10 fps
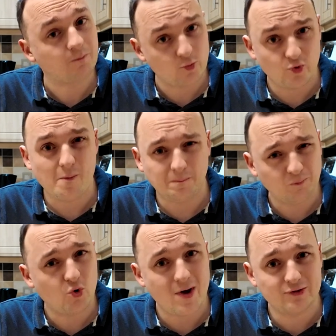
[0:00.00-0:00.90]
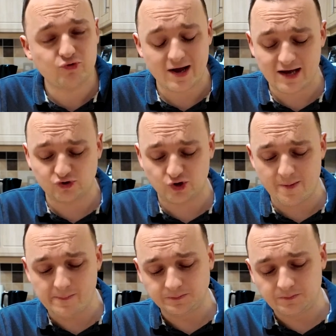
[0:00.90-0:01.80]
Well, quite dry, actually.
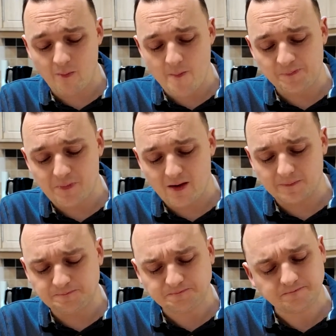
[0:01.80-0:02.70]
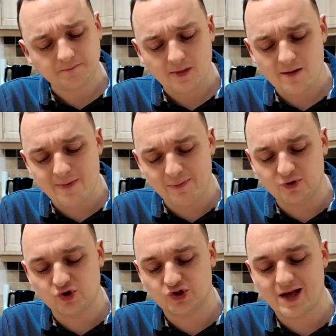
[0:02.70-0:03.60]
Maybe it
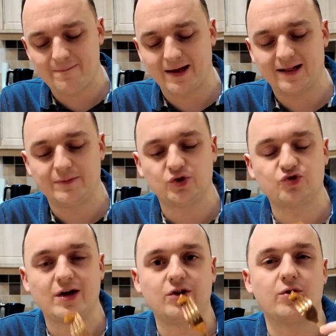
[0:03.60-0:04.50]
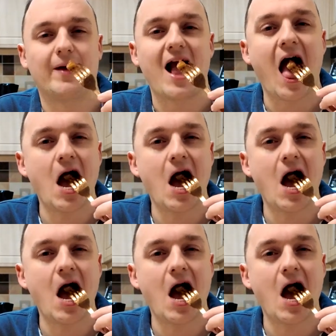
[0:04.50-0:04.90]
was just that bit. Let me just try another bit.